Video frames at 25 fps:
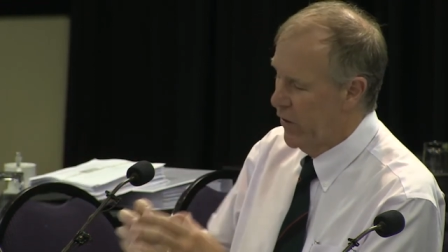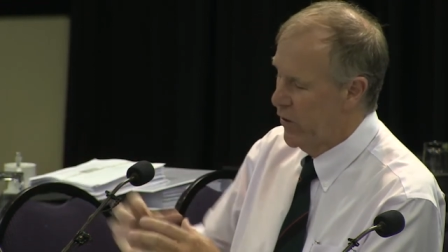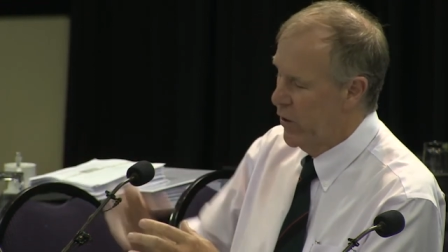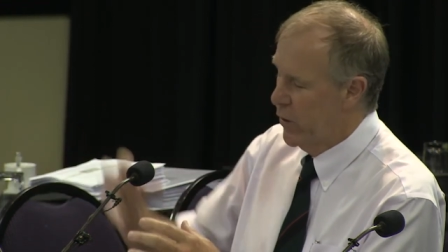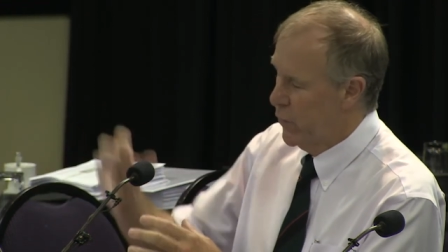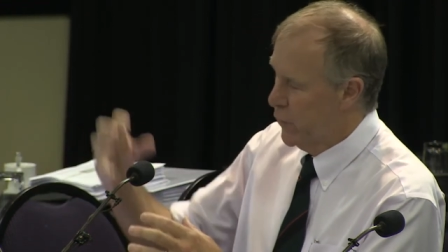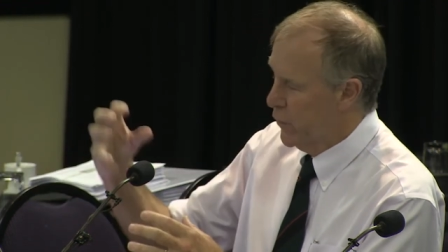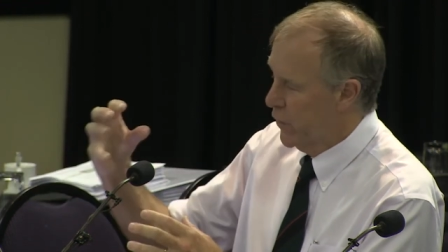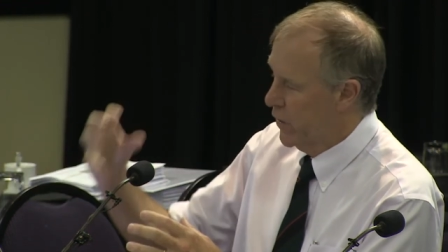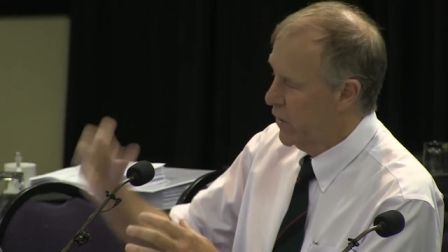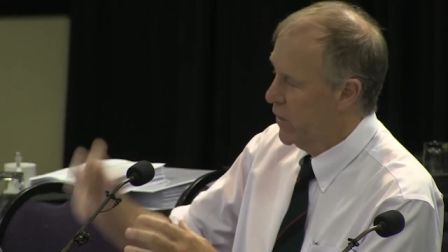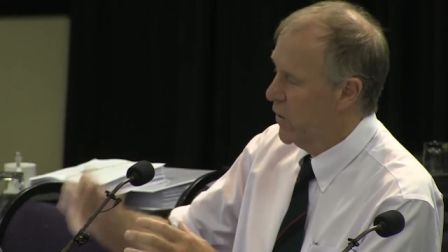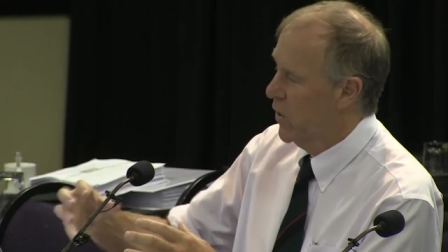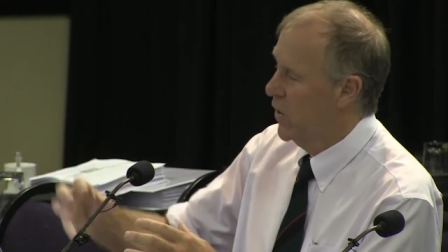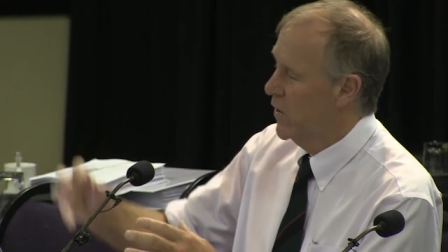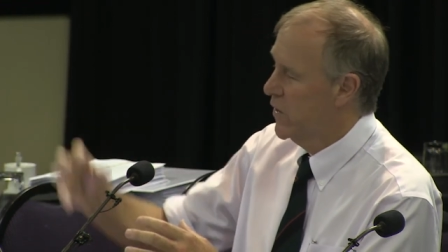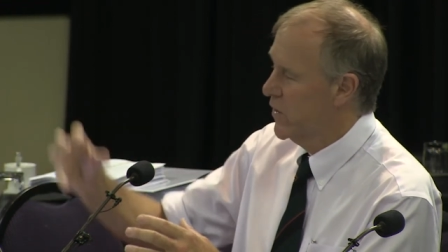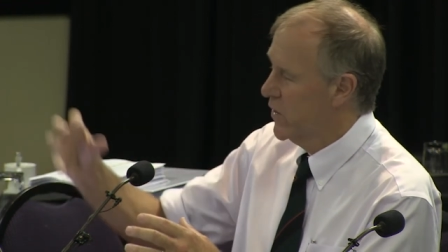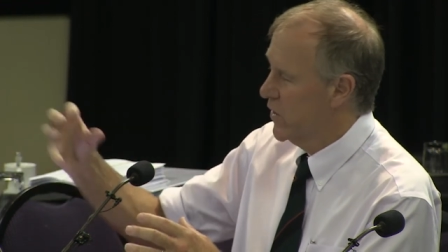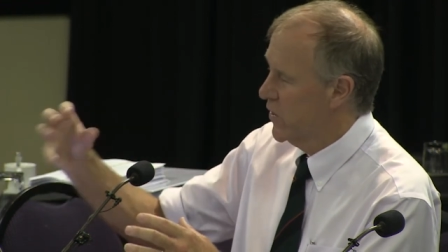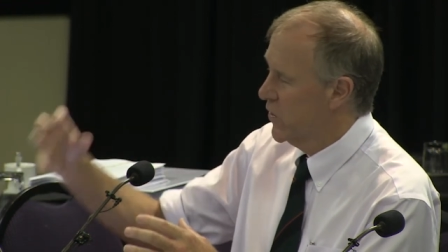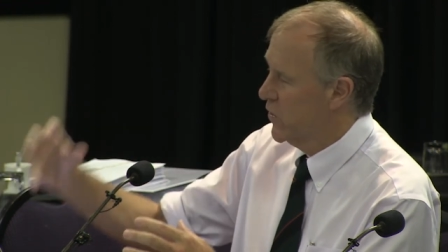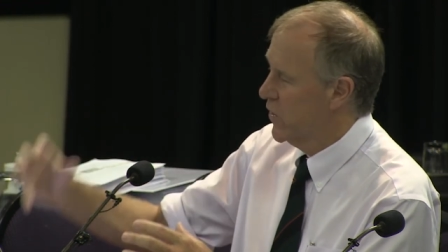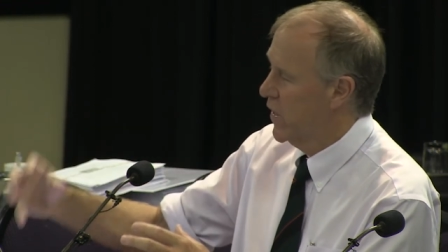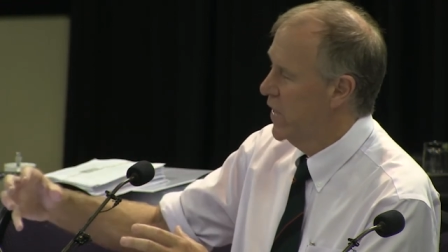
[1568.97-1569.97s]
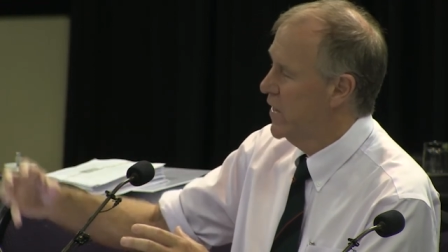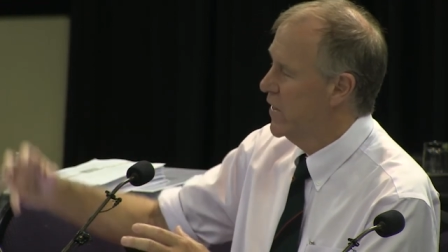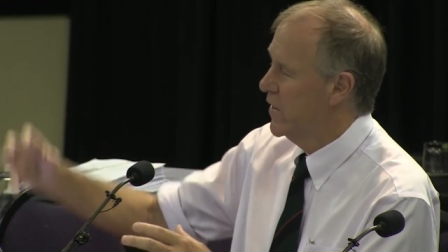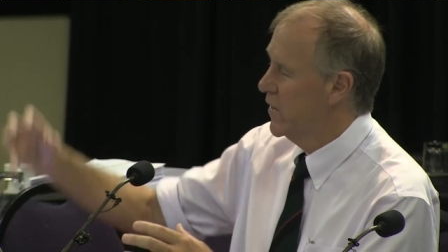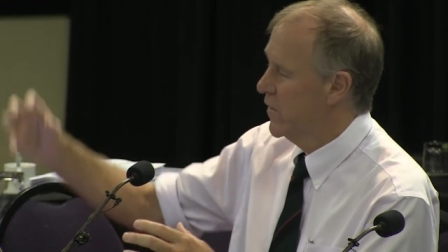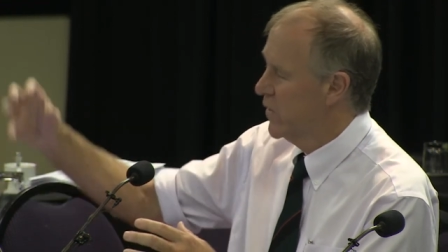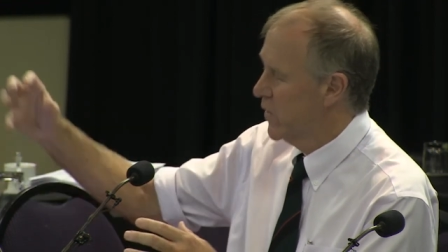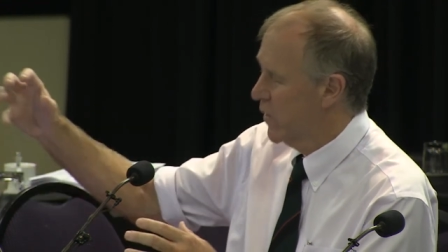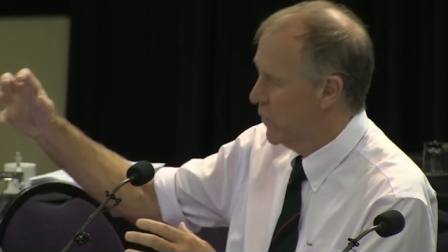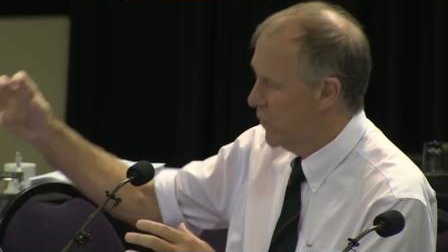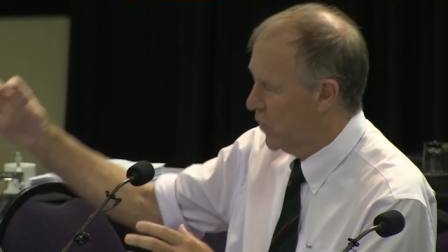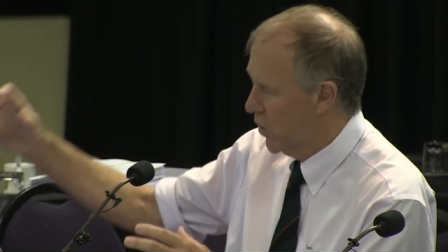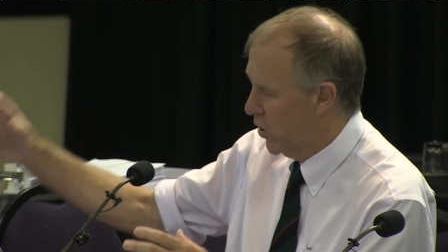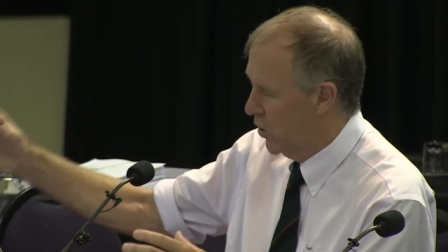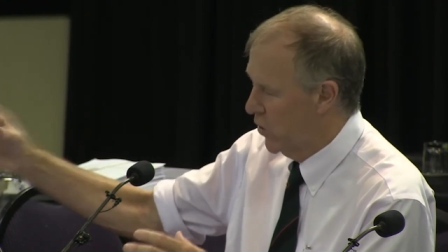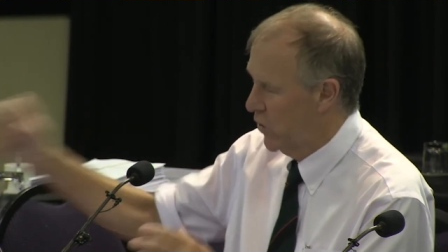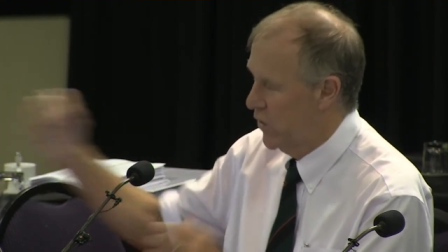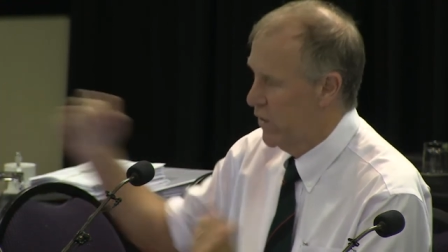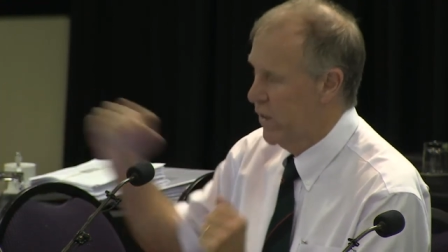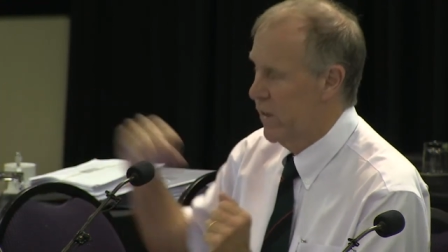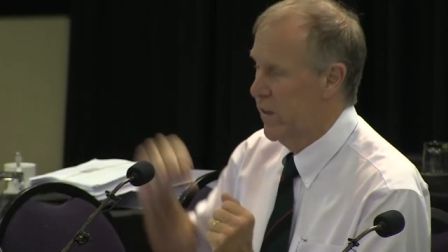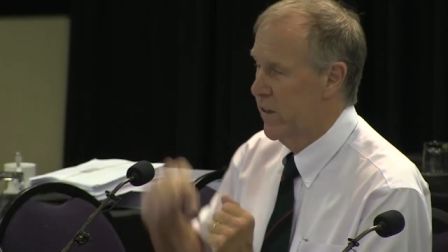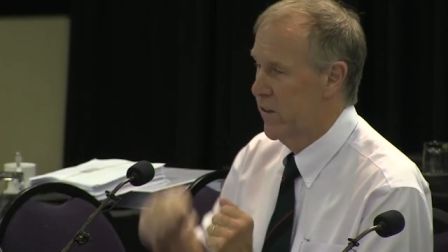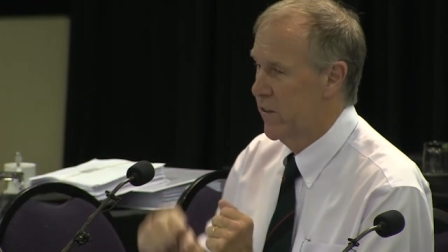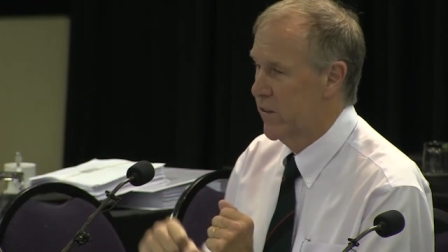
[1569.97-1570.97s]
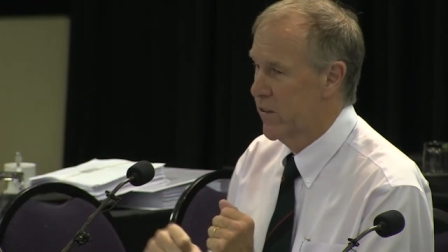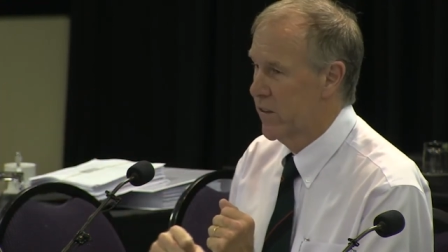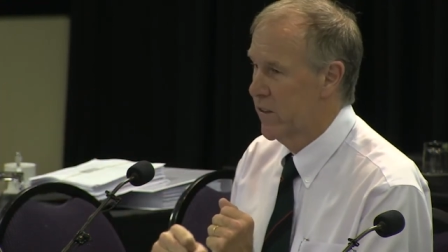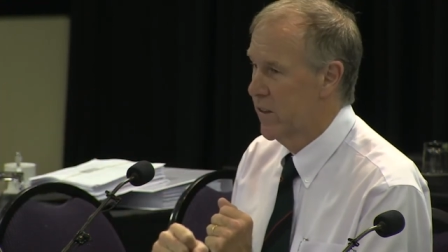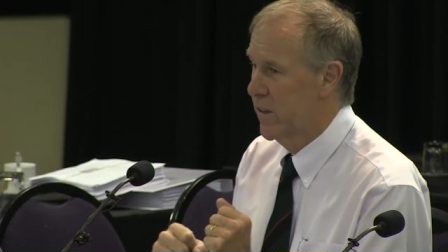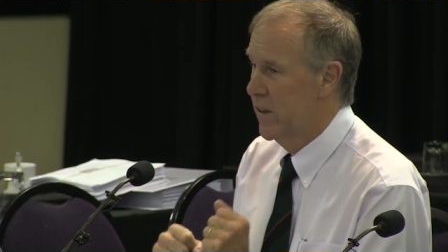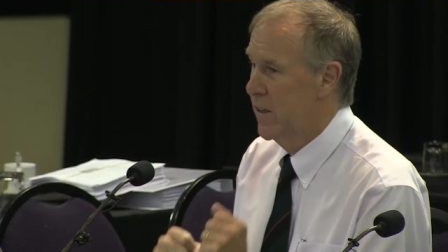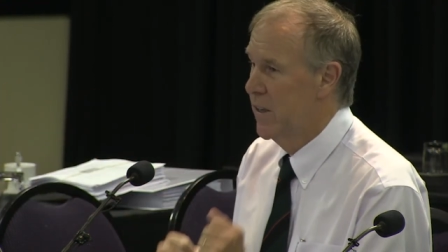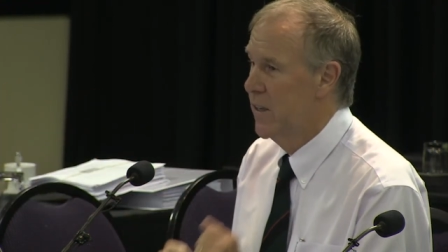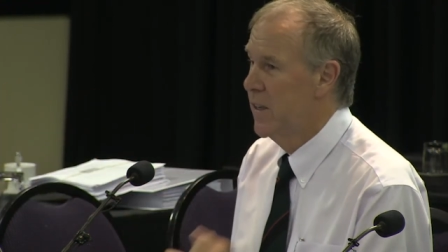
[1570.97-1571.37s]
different concentrations of glucose.